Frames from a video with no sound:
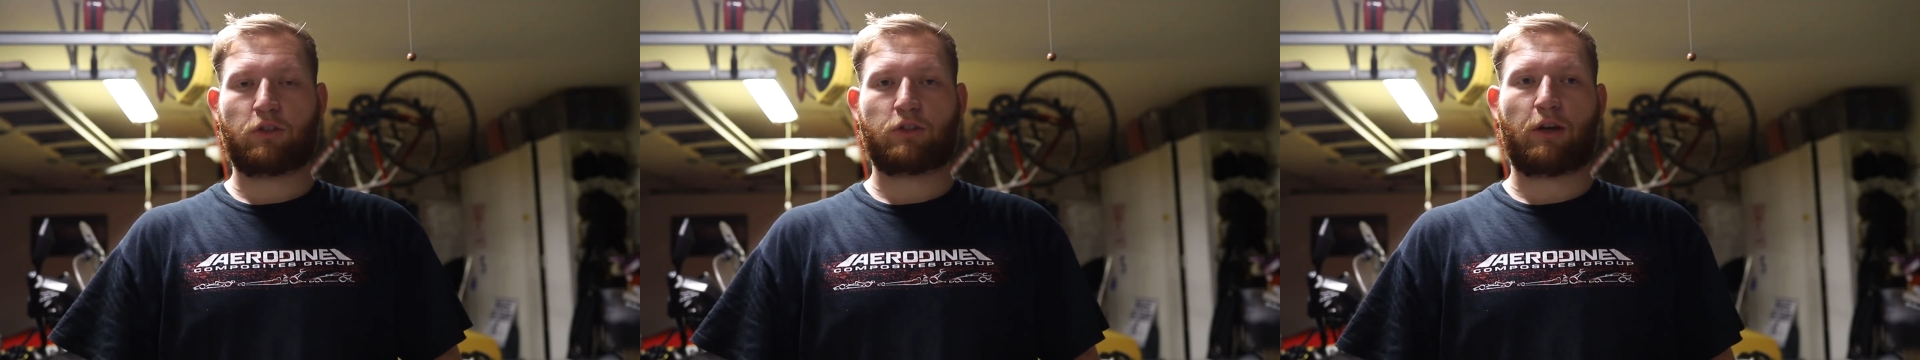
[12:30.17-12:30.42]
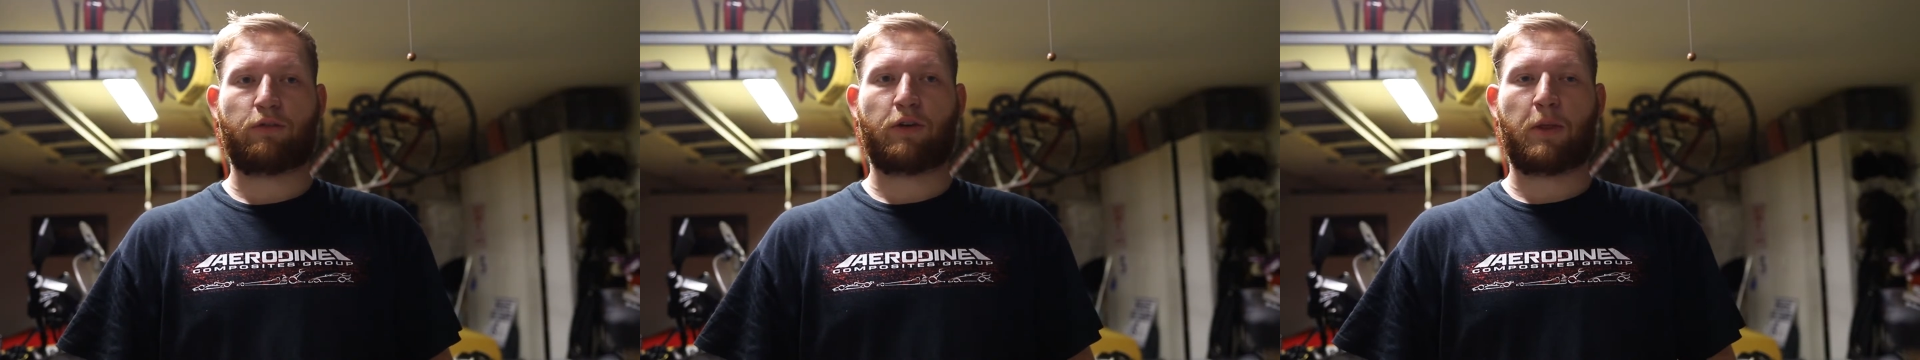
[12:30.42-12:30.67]
those
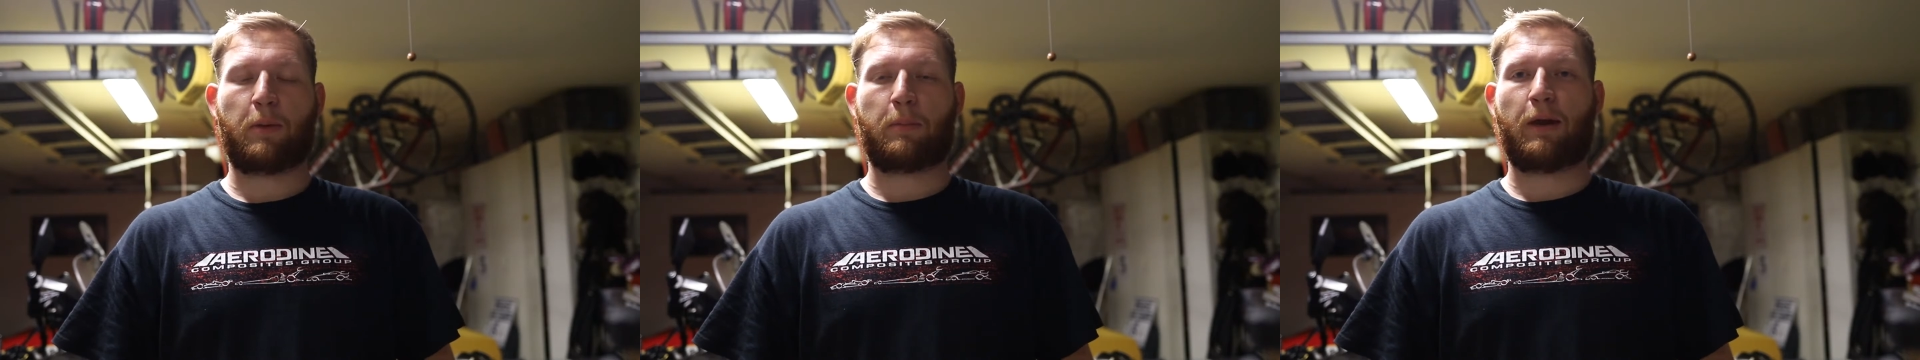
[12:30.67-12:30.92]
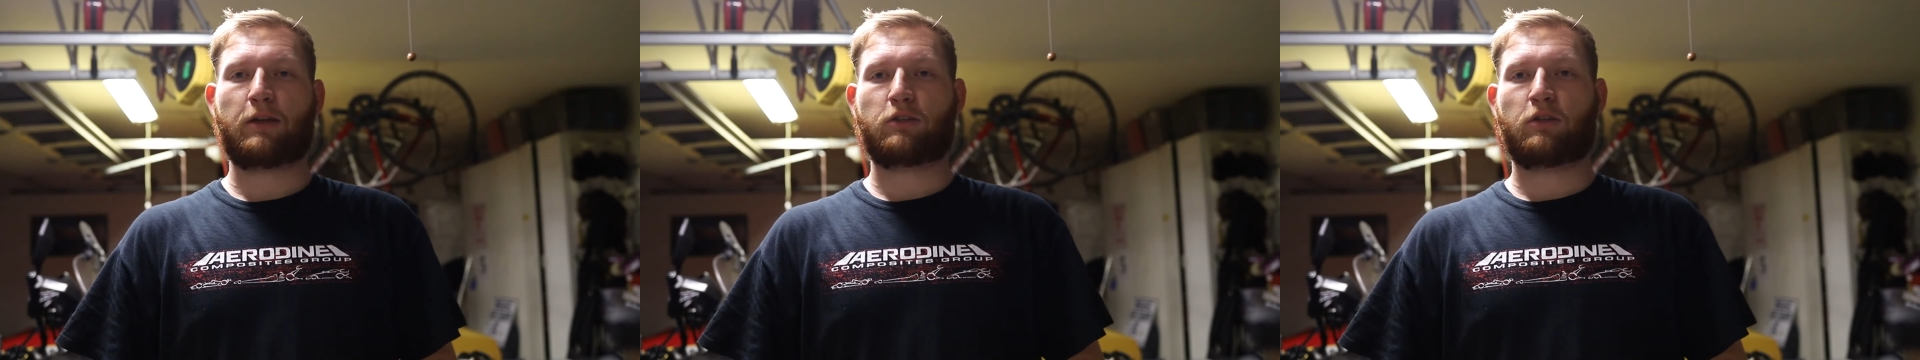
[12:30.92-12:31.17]
out for the
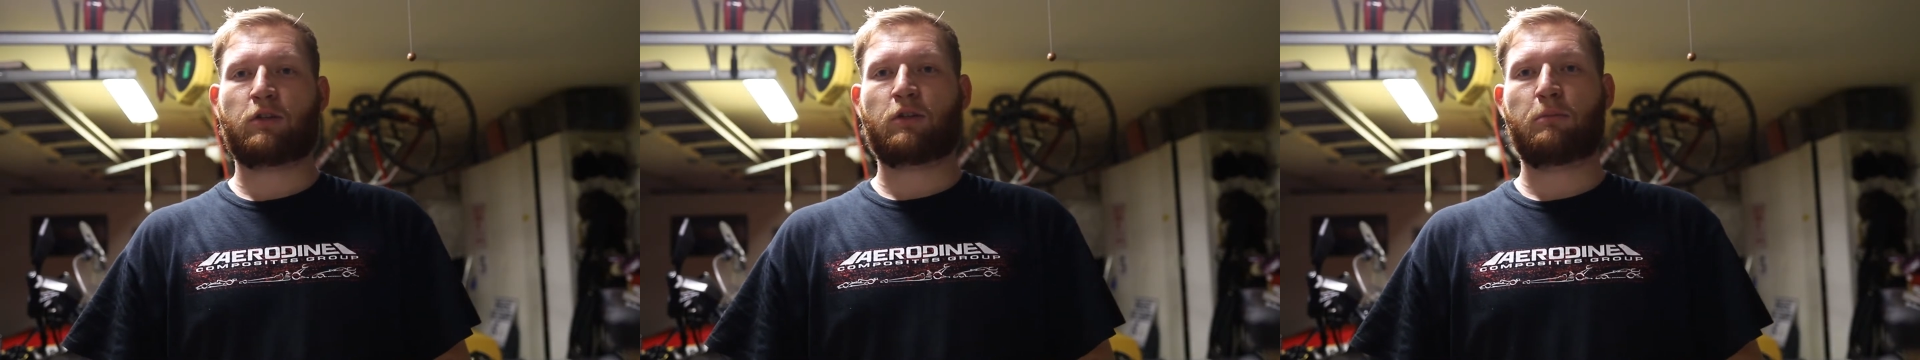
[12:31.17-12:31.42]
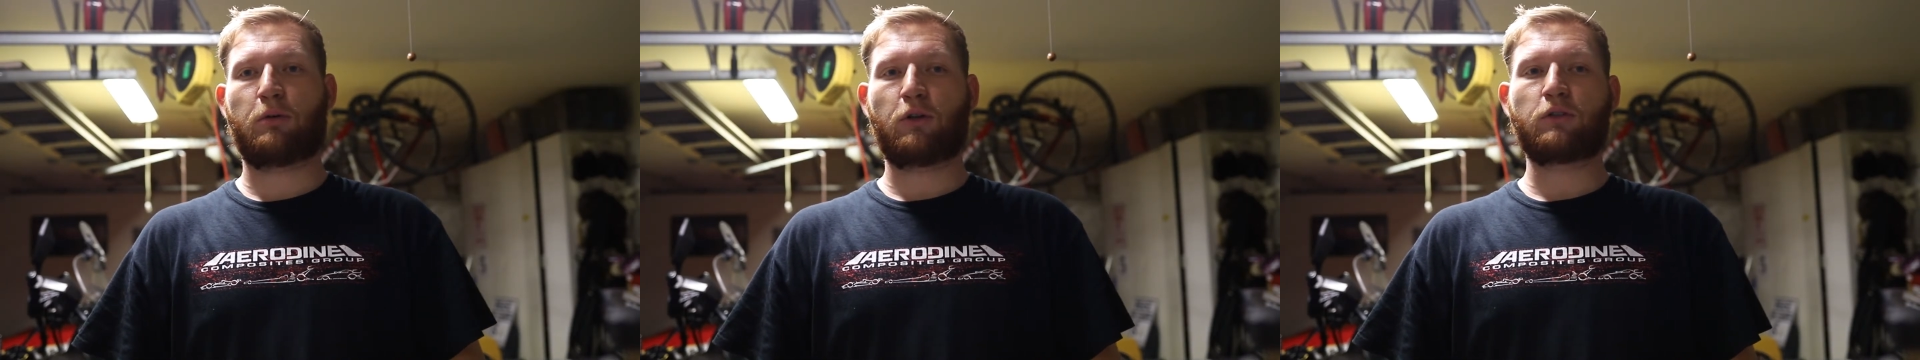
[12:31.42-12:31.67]
McMaster
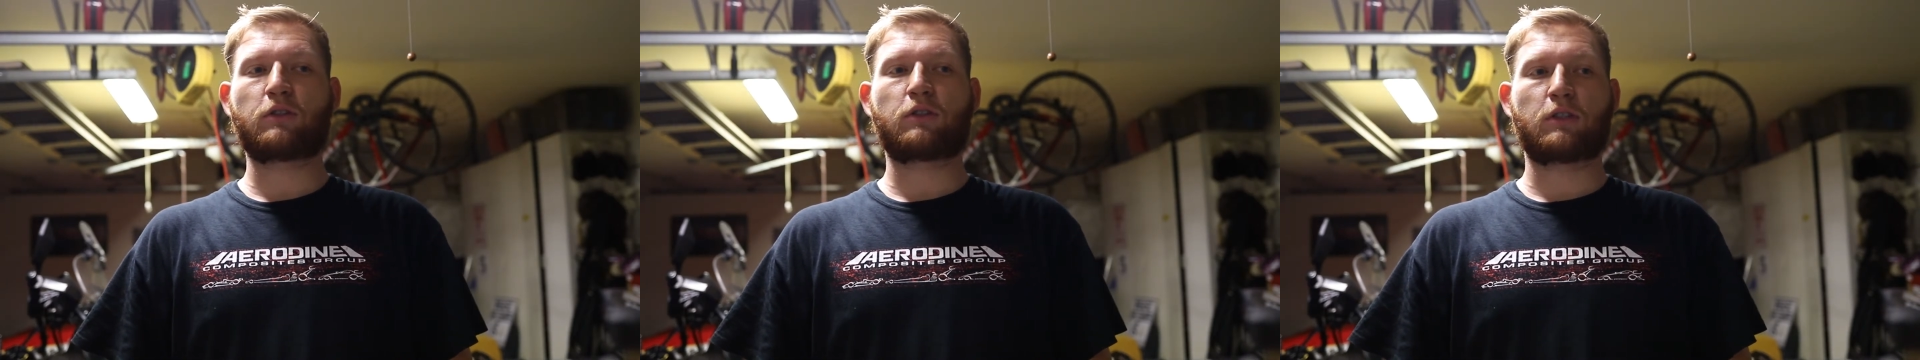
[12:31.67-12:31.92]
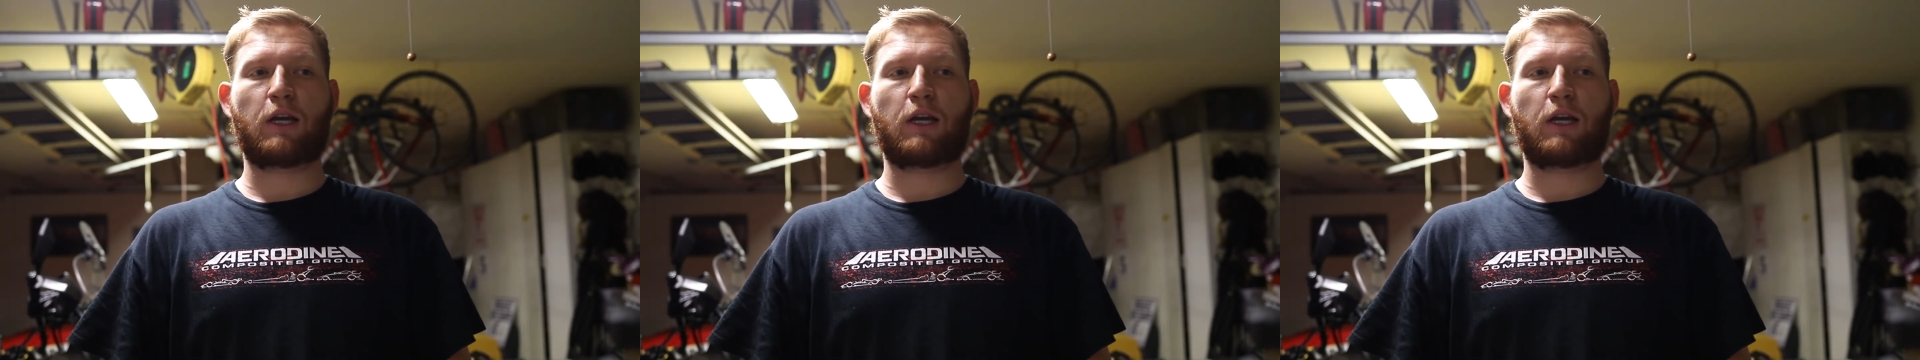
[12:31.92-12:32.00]
bolts,